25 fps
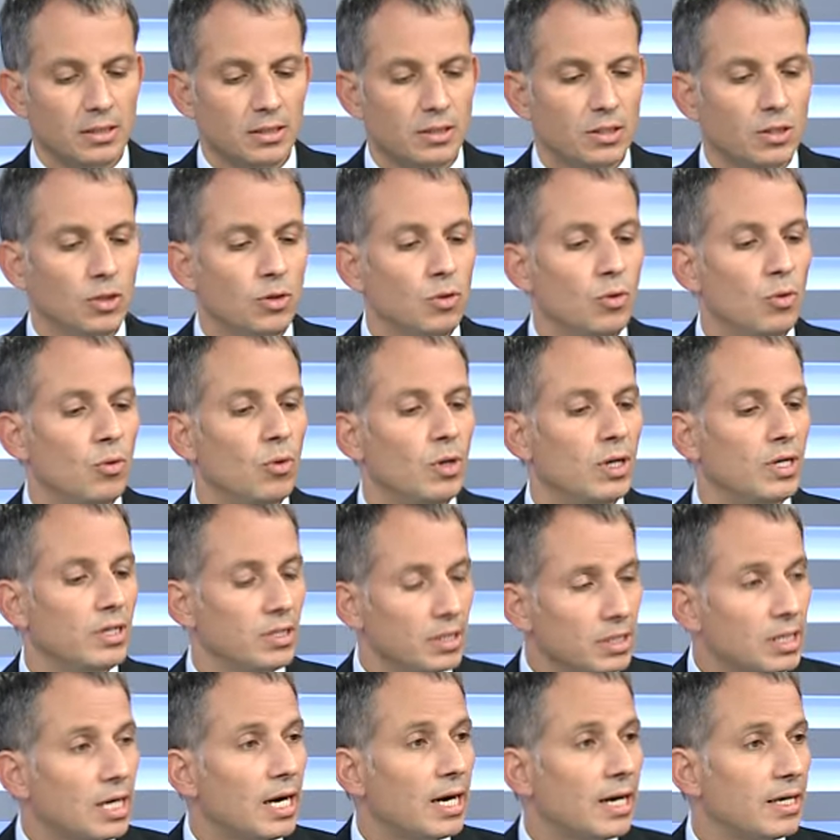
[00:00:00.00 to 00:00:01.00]
to
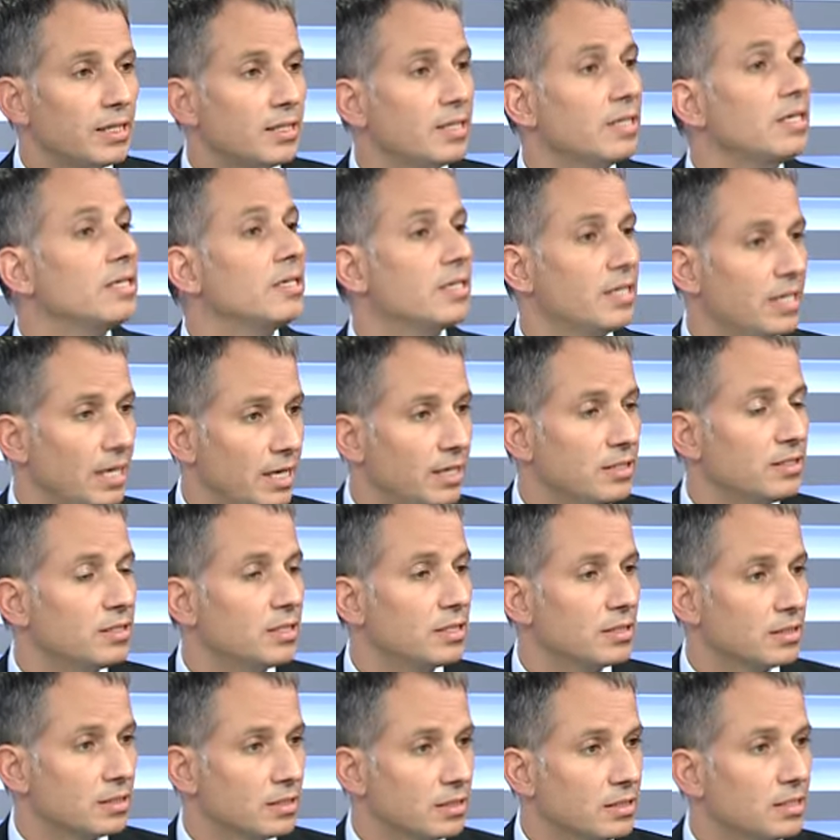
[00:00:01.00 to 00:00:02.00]
indict in
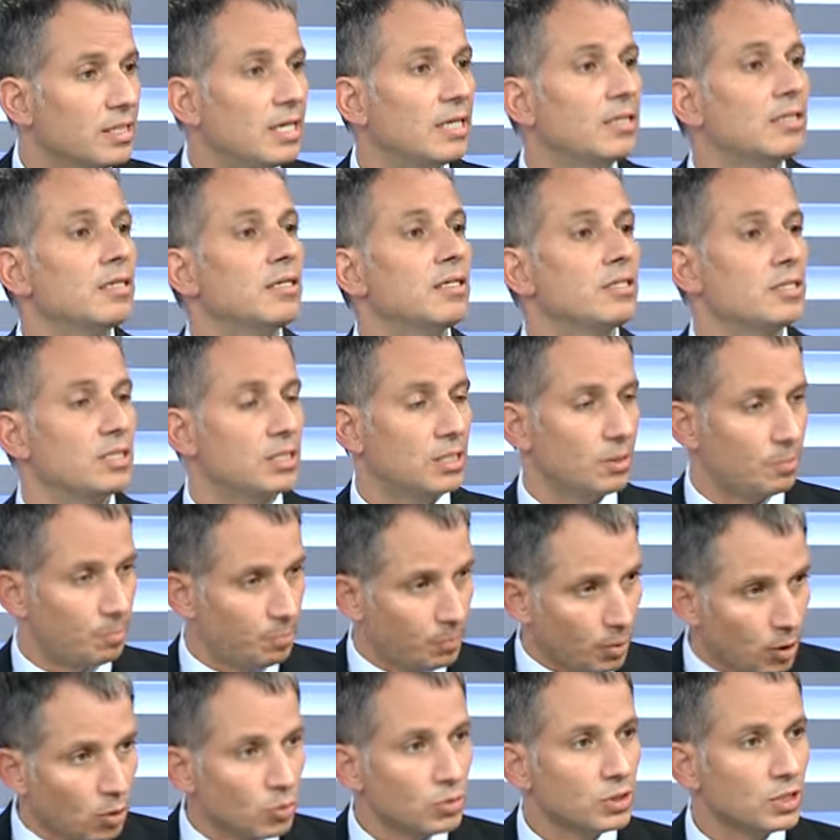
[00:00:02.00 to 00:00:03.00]
cases that it's
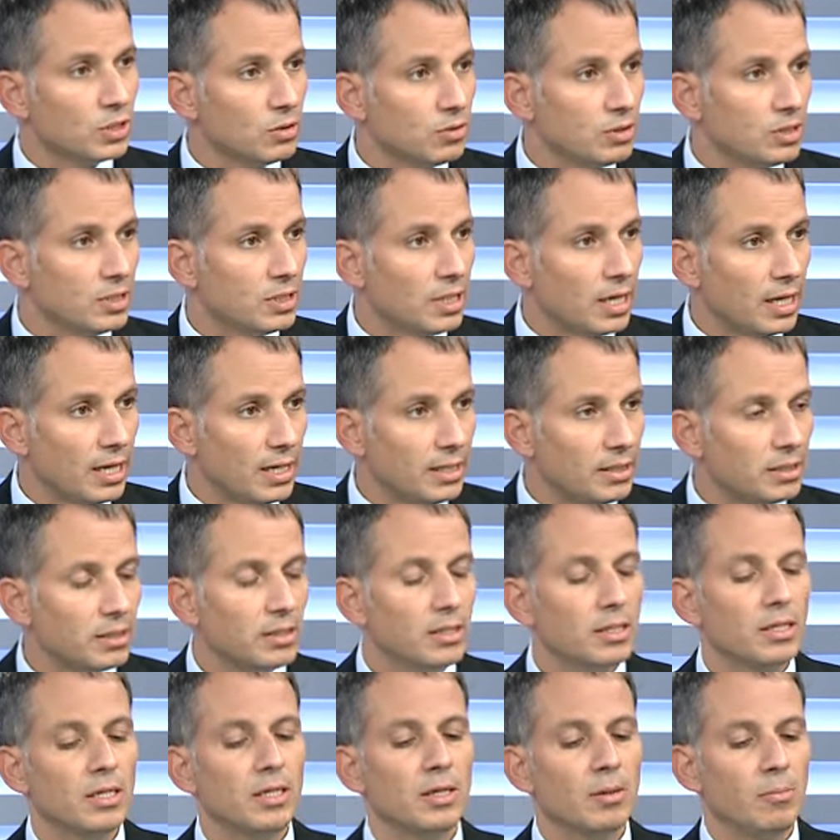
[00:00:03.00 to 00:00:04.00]
supposed to indict,
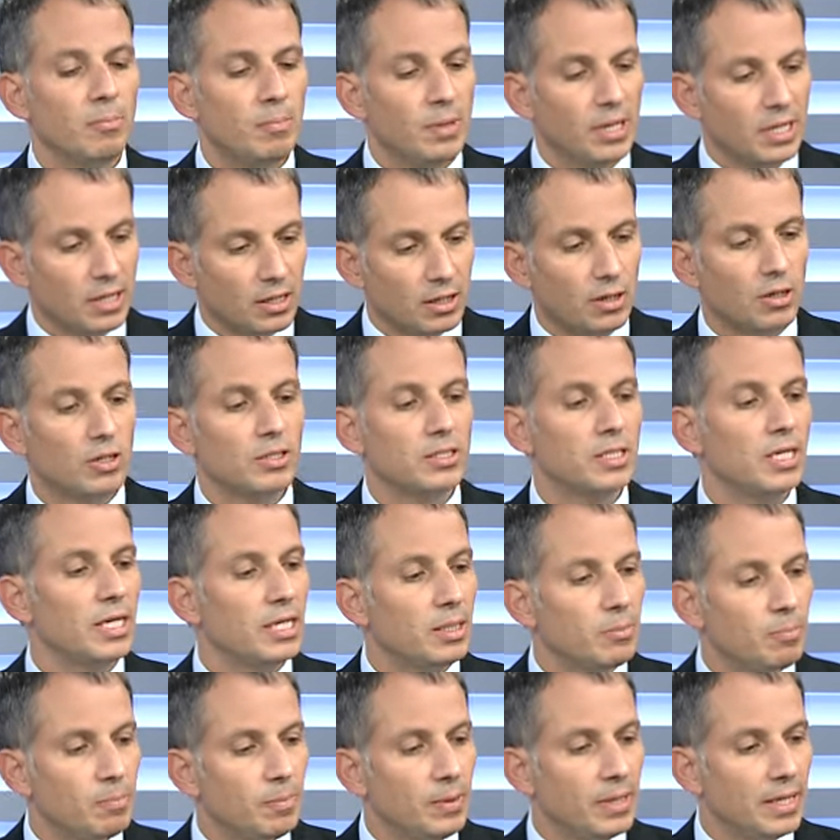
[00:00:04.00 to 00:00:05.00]
because
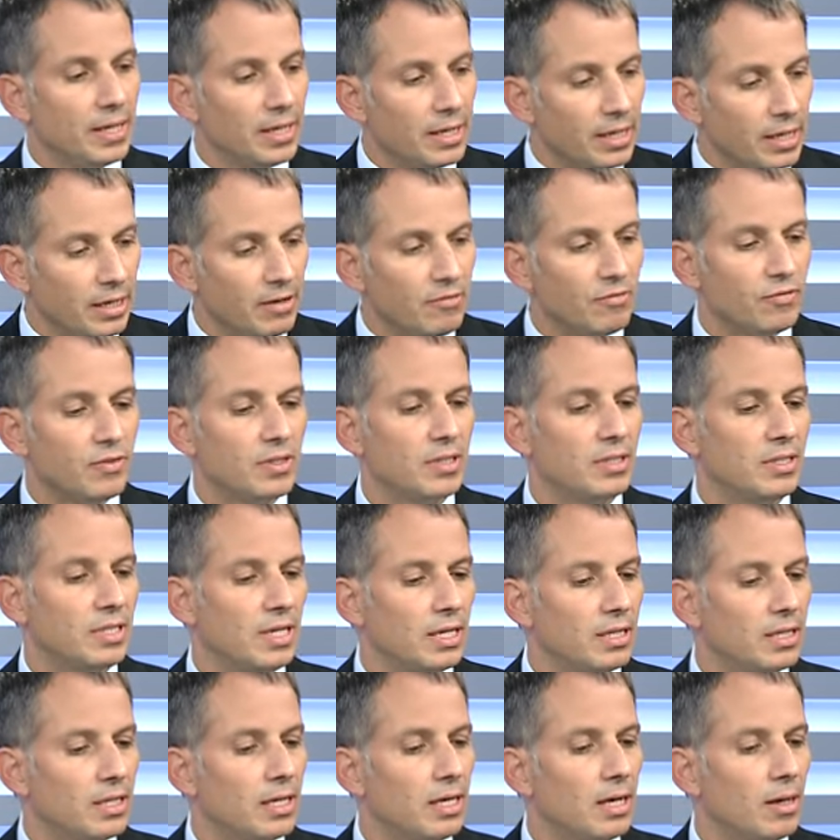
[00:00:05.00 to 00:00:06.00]
it believed
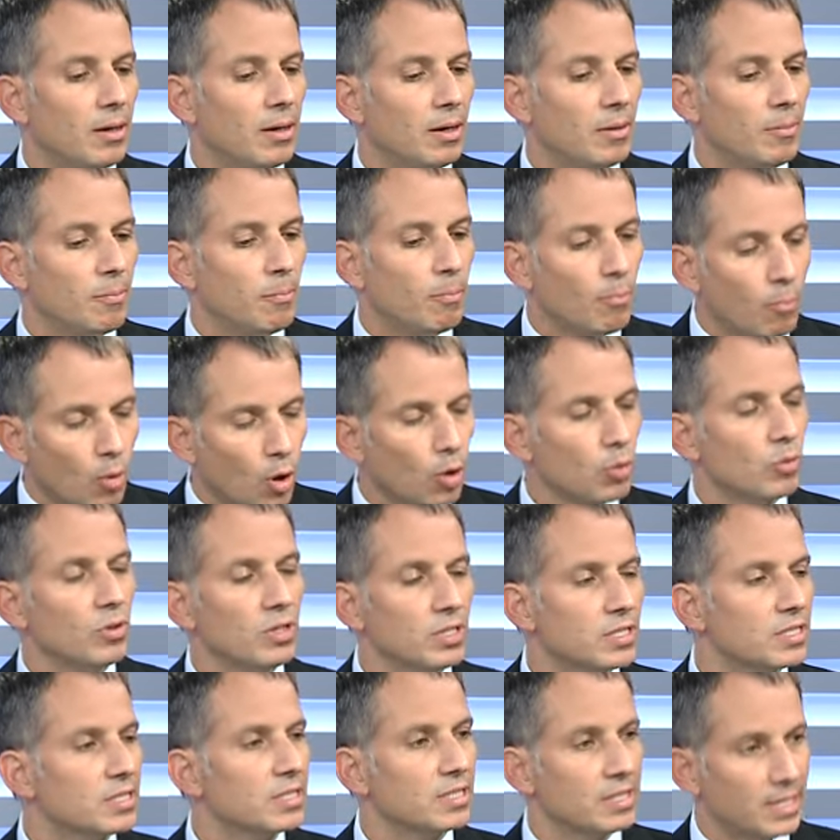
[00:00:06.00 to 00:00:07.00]
that the moral
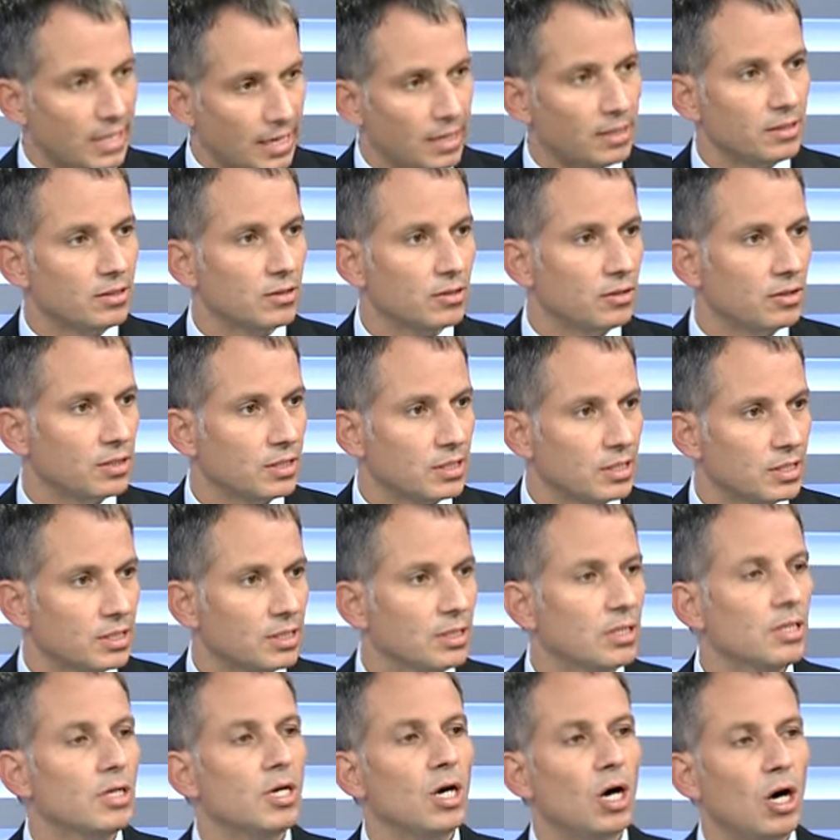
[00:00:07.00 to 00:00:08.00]
standards
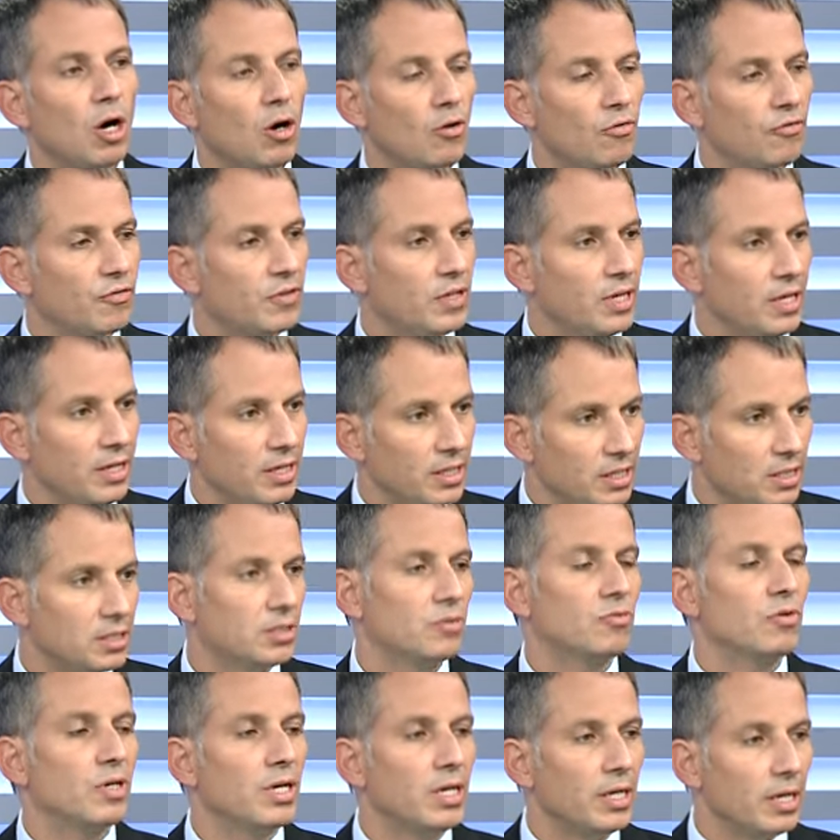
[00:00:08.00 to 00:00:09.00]
of the
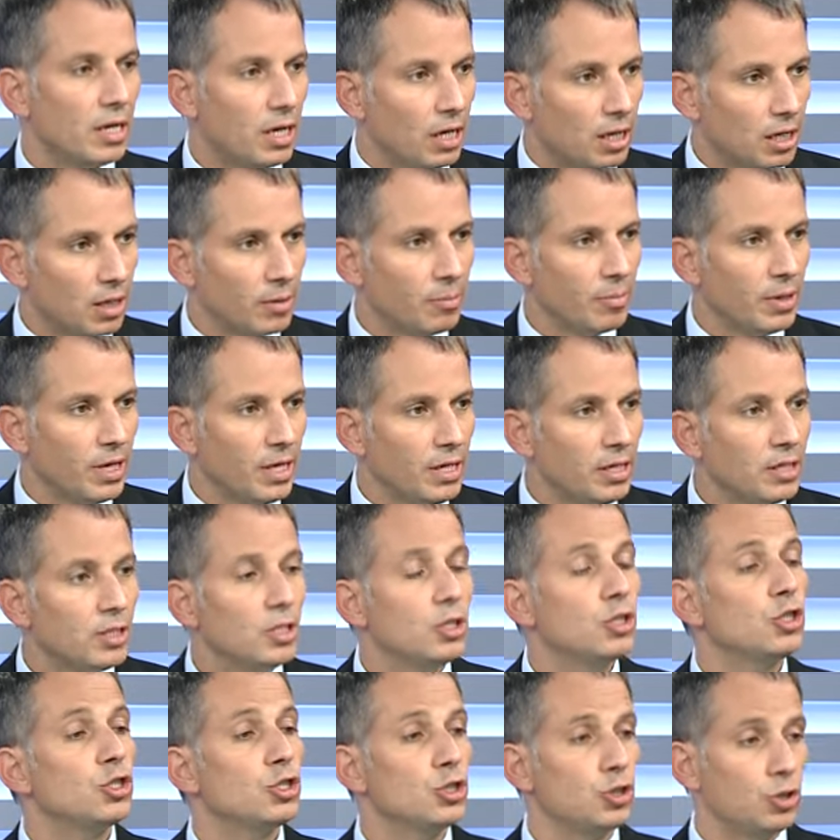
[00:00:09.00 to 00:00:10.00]
Israeli army
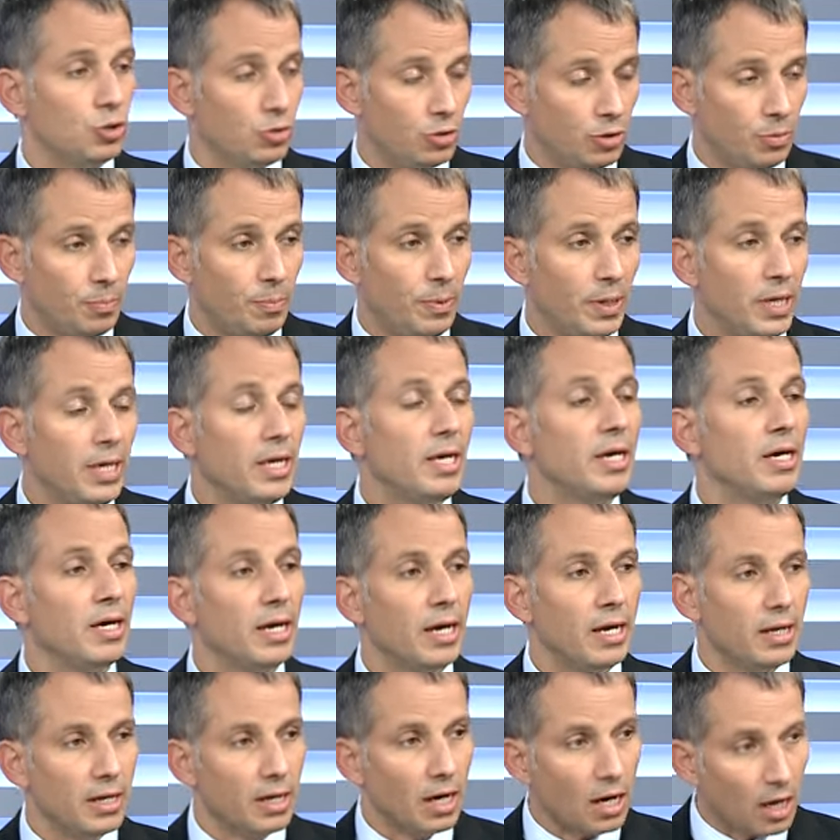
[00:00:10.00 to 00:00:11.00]
should be
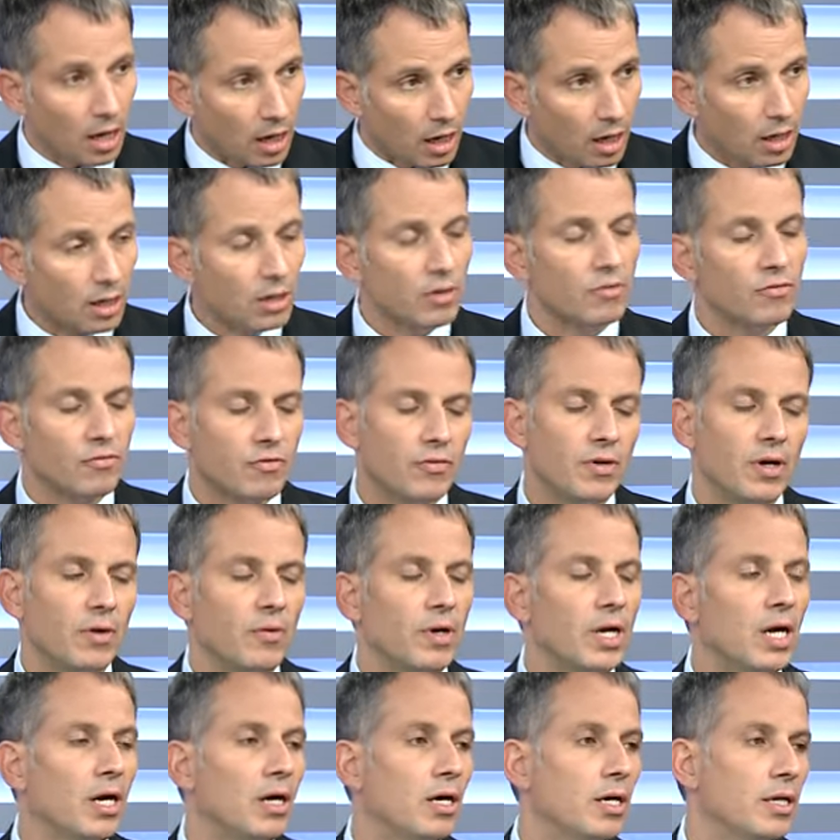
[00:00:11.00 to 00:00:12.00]
and are
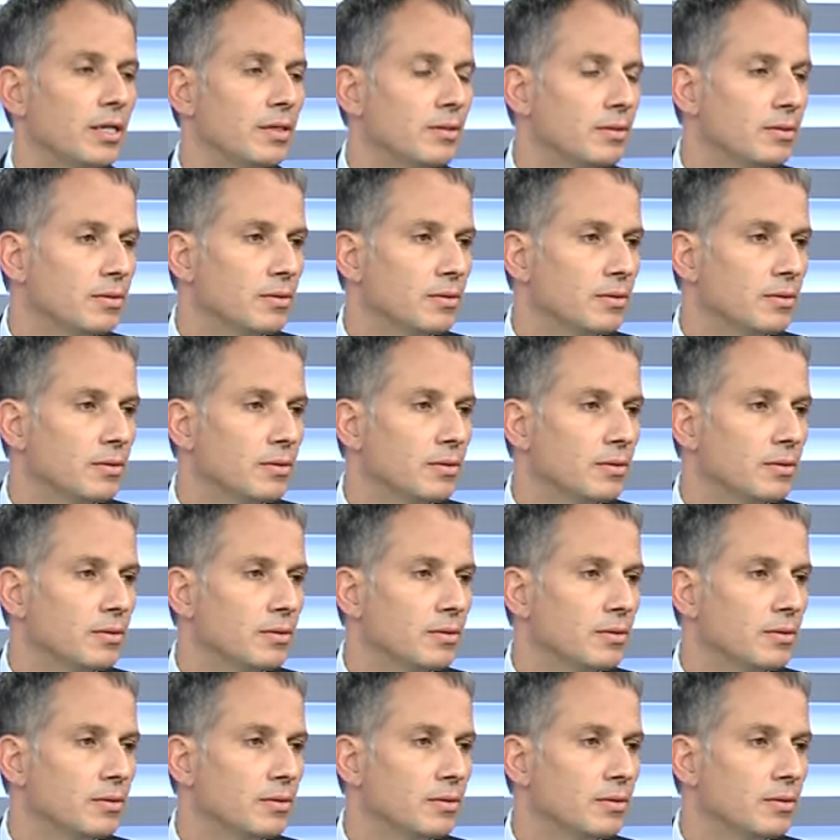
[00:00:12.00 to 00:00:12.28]
very high.